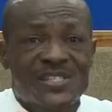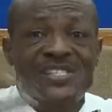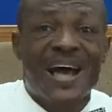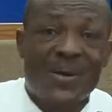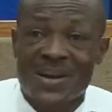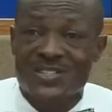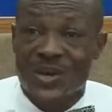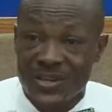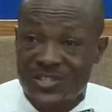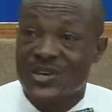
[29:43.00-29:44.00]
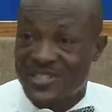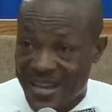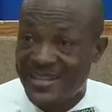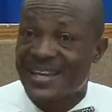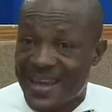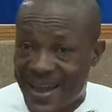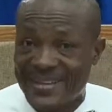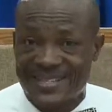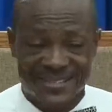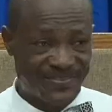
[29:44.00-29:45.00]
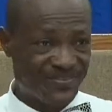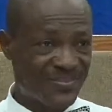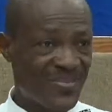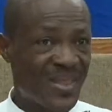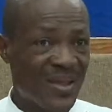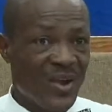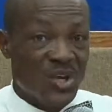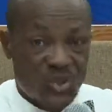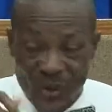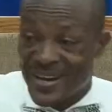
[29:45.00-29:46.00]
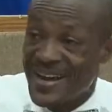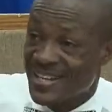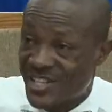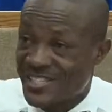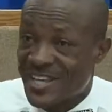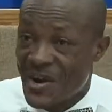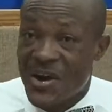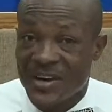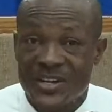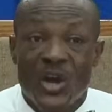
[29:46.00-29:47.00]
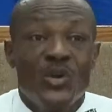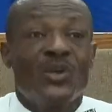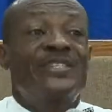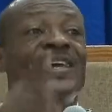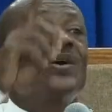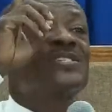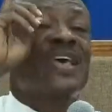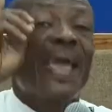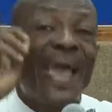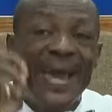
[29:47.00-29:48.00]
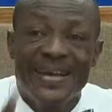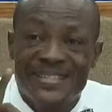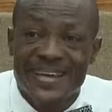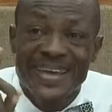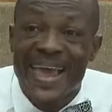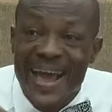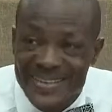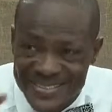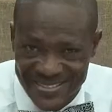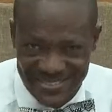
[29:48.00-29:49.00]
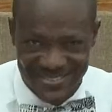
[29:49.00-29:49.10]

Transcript: sorrows. You see anything yet? Throughout the nations of earth, you think you see anything yet?